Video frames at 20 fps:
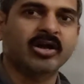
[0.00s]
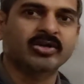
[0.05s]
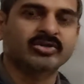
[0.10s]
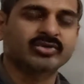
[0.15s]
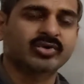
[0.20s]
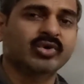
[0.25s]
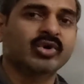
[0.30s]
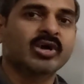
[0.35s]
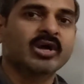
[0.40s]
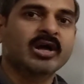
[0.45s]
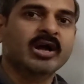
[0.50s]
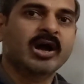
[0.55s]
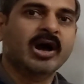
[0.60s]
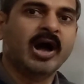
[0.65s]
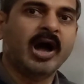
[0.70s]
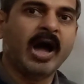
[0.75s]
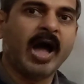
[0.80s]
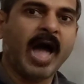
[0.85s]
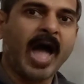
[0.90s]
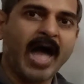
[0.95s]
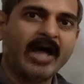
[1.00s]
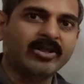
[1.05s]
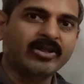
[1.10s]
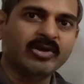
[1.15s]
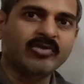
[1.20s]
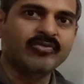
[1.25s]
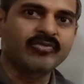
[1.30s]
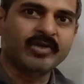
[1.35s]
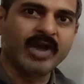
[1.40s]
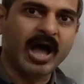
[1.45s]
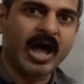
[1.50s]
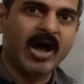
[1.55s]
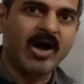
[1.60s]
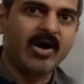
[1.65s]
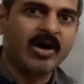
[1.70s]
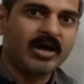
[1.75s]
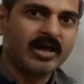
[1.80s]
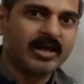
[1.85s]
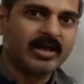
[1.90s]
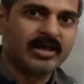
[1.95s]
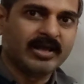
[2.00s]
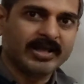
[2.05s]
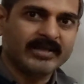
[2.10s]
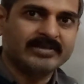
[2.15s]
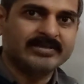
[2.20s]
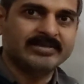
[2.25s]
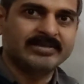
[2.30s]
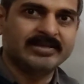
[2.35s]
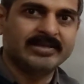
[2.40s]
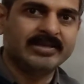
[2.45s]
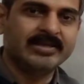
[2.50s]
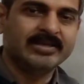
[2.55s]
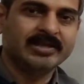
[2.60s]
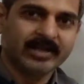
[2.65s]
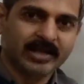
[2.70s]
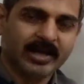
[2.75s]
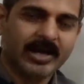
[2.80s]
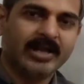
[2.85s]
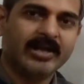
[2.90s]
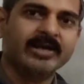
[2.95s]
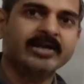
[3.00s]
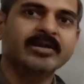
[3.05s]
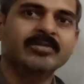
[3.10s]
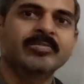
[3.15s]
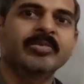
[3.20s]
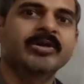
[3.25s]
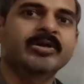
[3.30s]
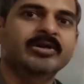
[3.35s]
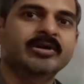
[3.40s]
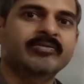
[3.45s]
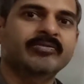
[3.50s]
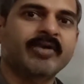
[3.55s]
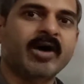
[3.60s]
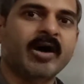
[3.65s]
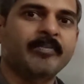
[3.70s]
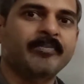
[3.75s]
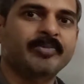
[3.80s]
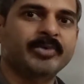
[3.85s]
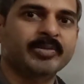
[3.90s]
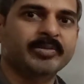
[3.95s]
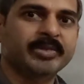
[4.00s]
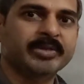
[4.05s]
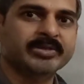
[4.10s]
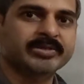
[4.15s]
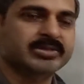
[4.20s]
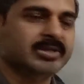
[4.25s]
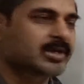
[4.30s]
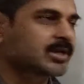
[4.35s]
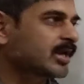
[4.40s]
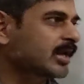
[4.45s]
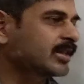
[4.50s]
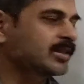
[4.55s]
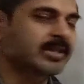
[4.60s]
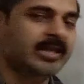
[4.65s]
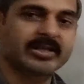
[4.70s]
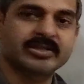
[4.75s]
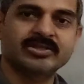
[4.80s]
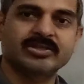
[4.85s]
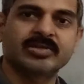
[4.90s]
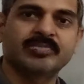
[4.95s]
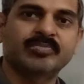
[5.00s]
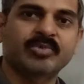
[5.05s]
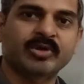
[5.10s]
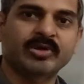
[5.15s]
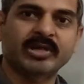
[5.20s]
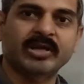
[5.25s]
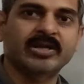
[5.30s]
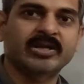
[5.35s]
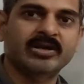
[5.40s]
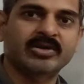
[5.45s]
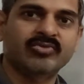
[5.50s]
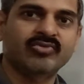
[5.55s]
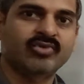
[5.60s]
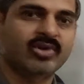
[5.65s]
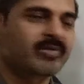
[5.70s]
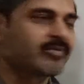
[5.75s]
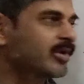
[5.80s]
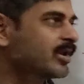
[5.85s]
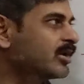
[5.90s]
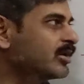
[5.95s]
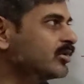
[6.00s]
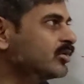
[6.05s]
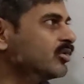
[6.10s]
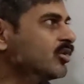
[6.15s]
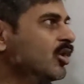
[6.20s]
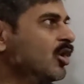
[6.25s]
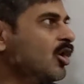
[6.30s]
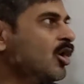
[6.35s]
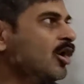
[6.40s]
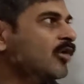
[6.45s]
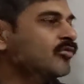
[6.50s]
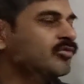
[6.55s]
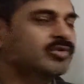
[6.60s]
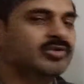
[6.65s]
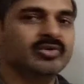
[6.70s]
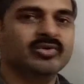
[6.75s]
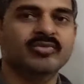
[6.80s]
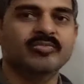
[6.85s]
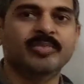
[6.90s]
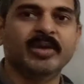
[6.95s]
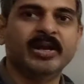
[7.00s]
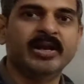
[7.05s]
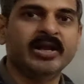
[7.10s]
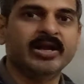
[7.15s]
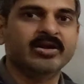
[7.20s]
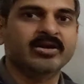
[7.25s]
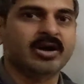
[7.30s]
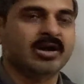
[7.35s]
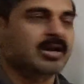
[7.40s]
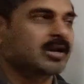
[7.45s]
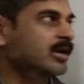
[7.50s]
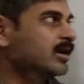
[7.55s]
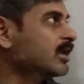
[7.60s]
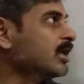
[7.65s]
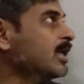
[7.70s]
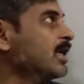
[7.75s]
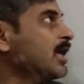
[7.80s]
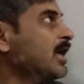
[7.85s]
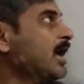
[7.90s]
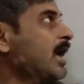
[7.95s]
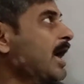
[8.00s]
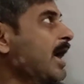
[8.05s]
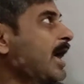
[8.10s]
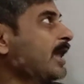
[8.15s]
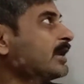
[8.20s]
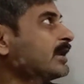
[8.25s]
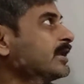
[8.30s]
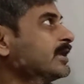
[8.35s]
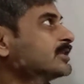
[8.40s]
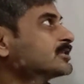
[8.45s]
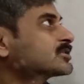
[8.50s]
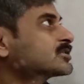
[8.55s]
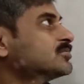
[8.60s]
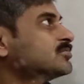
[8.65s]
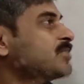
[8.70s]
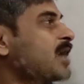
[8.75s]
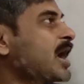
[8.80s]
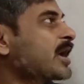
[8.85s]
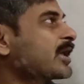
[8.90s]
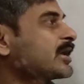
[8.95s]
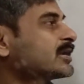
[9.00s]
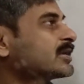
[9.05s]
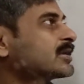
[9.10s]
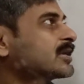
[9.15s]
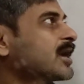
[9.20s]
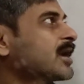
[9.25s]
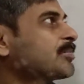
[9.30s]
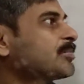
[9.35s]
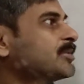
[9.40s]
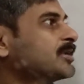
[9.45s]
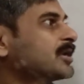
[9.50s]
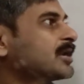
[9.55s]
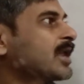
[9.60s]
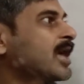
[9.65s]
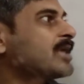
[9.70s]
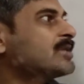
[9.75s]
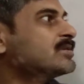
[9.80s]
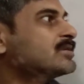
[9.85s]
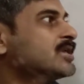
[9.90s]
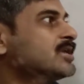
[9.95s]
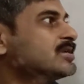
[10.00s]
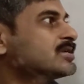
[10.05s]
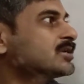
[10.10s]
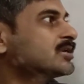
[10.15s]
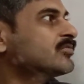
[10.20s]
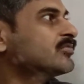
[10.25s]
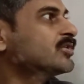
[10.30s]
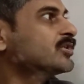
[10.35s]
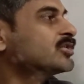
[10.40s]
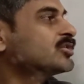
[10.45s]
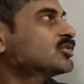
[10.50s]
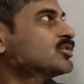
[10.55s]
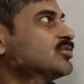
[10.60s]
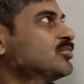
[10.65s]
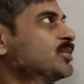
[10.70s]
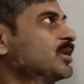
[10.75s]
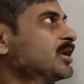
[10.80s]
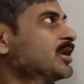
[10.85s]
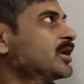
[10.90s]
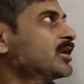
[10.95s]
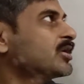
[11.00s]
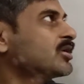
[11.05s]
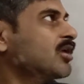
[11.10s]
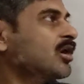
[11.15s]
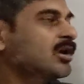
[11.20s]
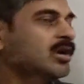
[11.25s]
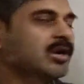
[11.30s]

So as of now, let's see a little bit of optimistic, and that's a projected revenue of $2 billion, and its market capitalization with $2 billion